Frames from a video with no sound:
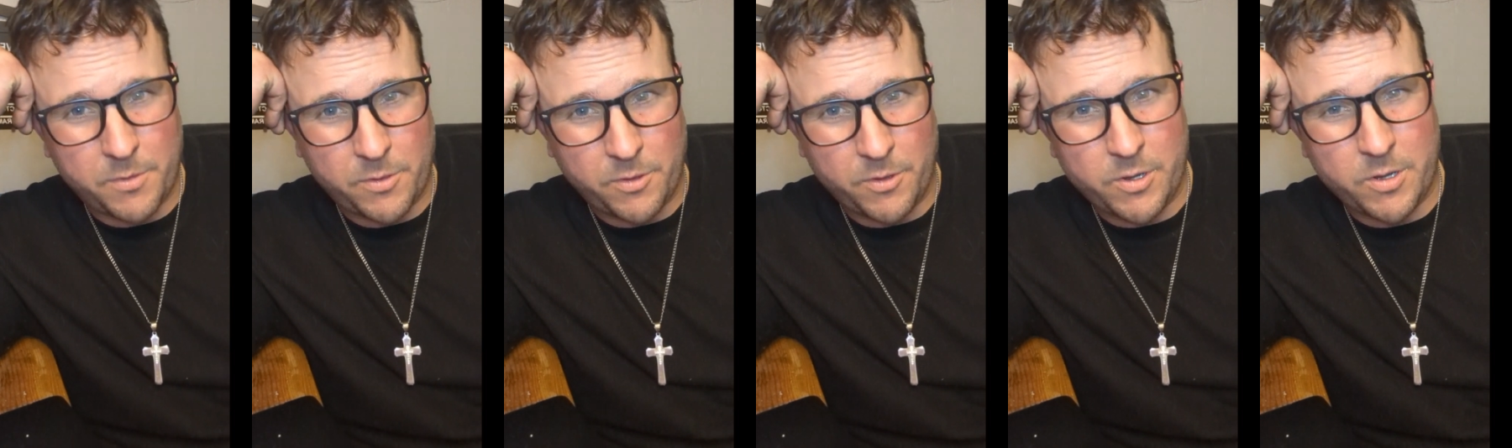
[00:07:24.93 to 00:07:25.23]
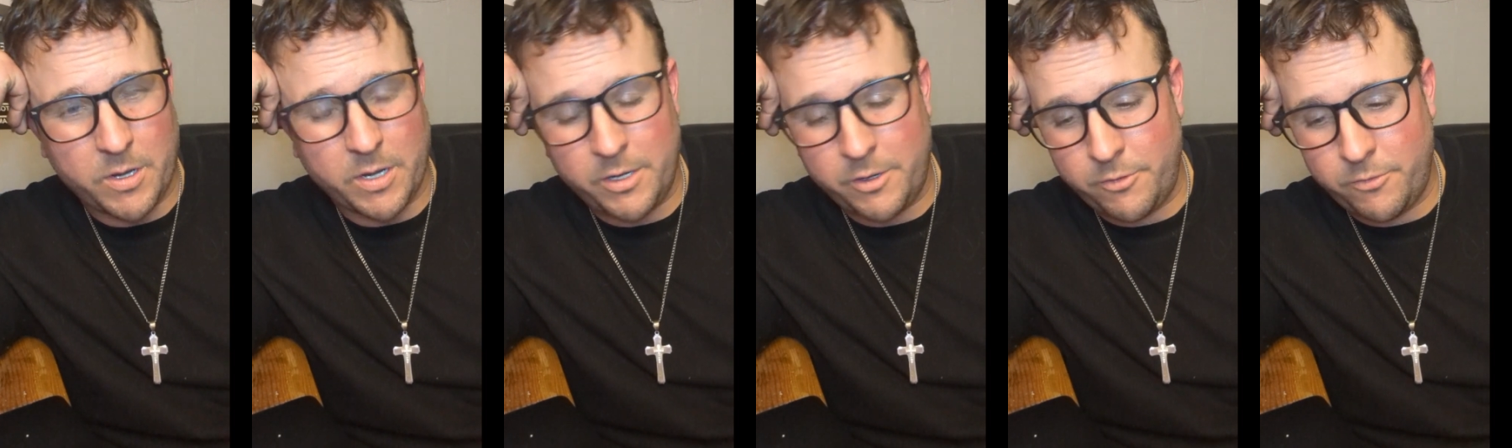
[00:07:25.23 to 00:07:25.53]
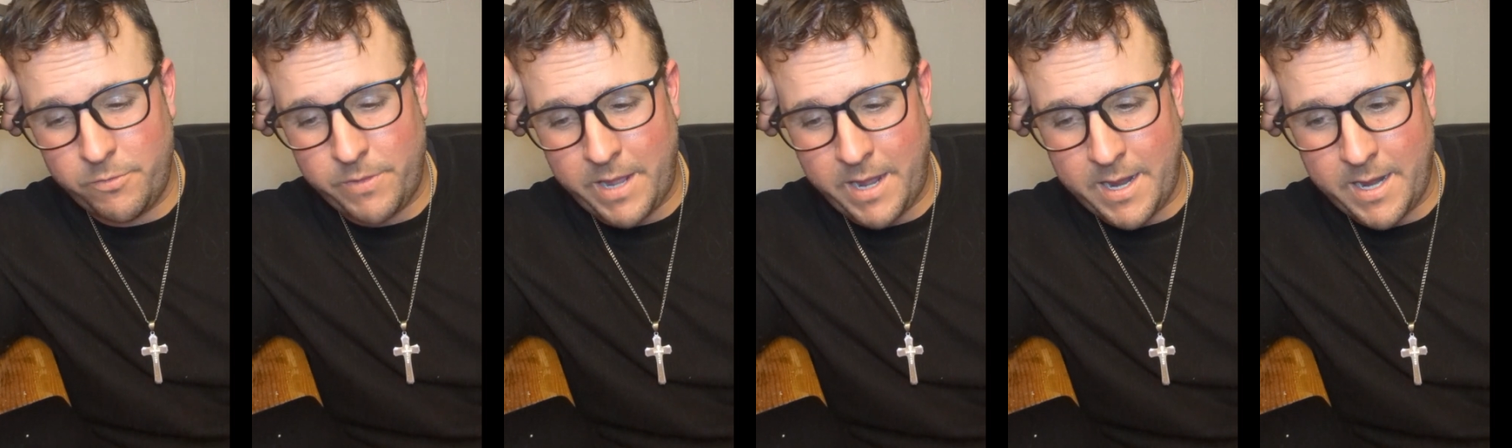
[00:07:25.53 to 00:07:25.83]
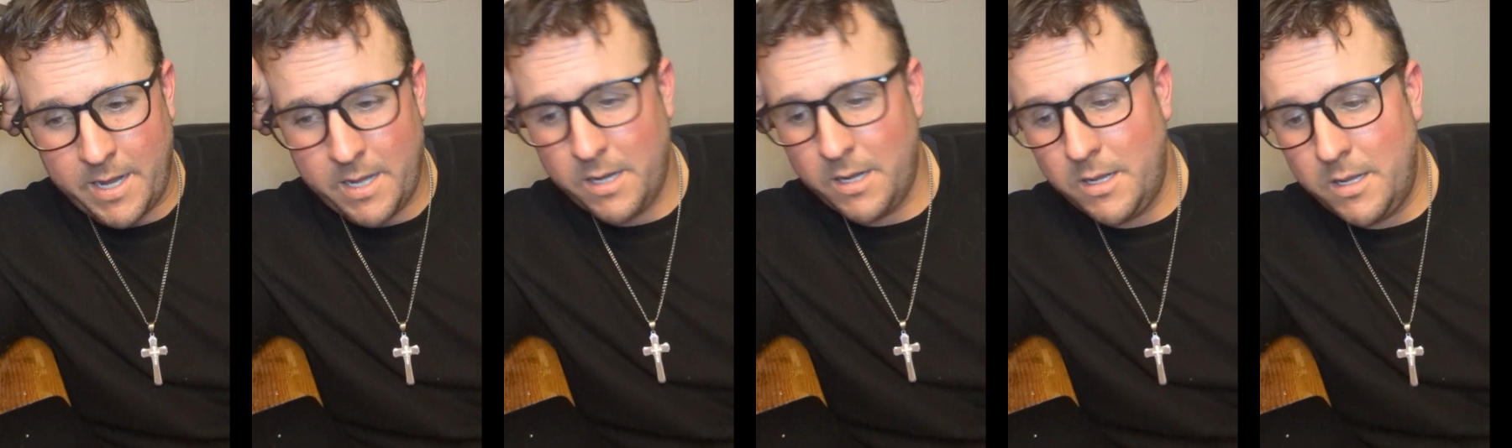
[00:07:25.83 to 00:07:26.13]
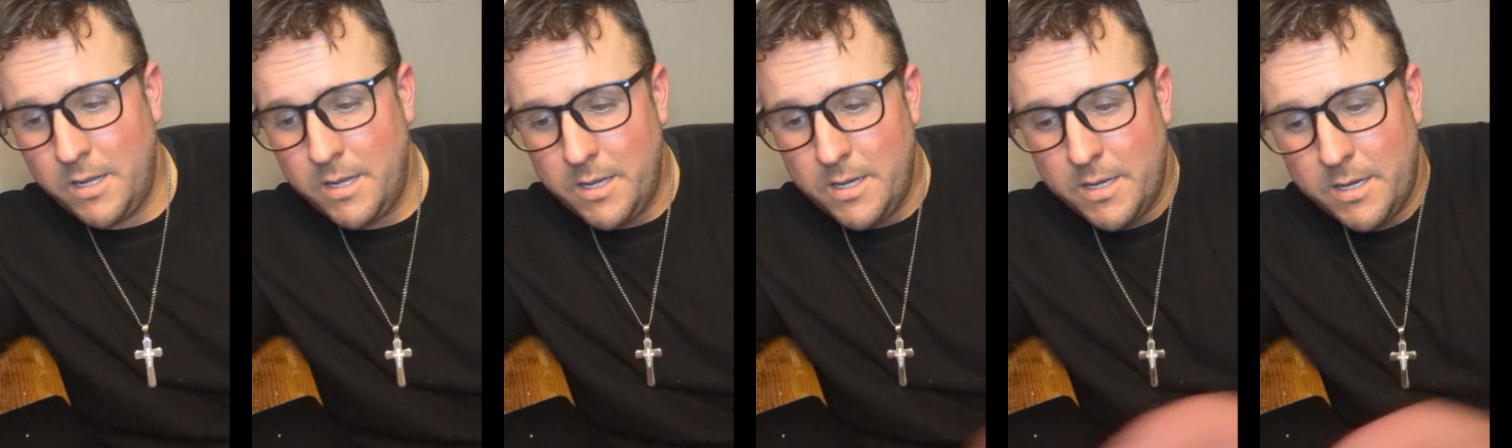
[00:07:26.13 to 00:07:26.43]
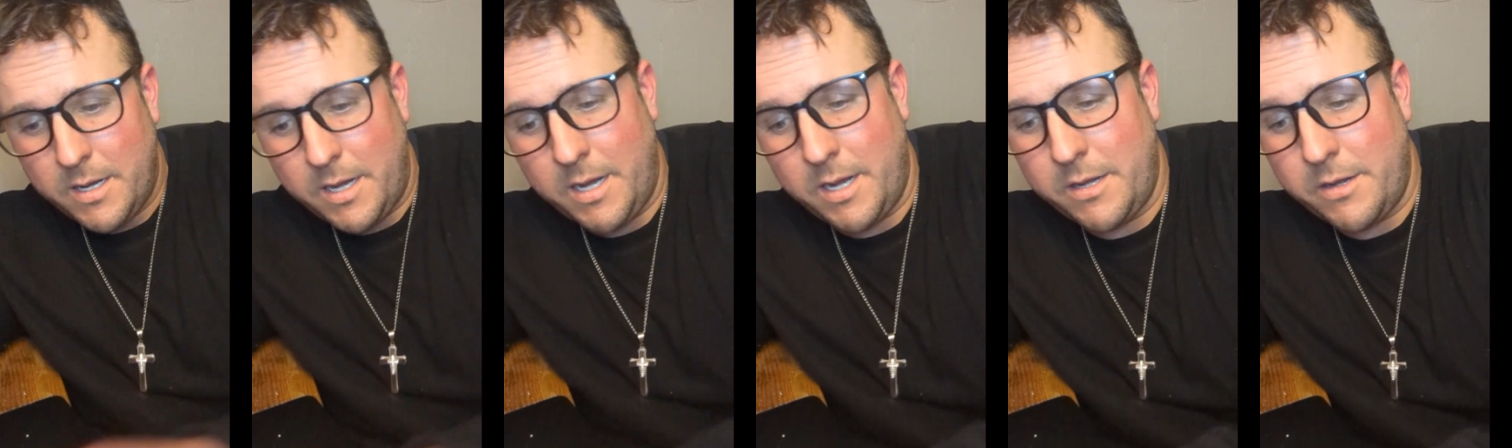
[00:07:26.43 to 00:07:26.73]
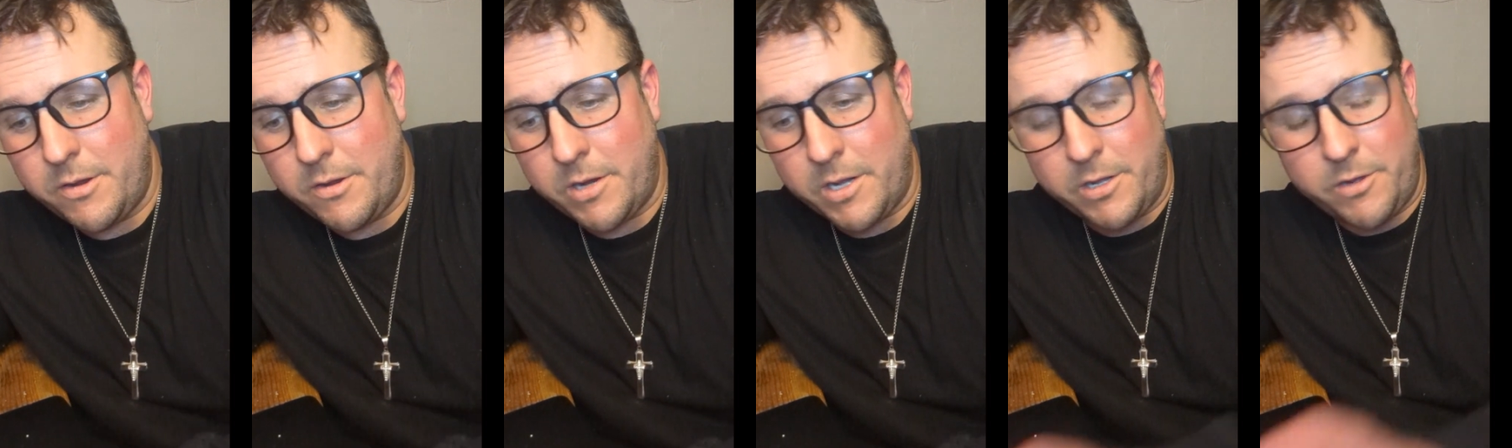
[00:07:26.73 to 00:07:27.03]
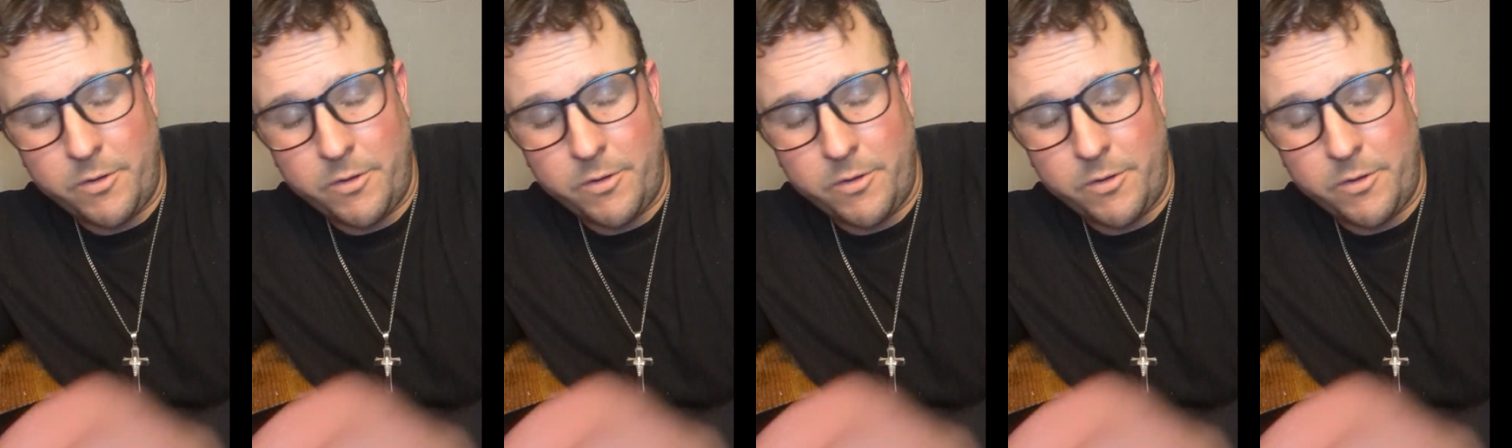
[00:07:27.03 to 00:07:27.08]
So you can do that, and you can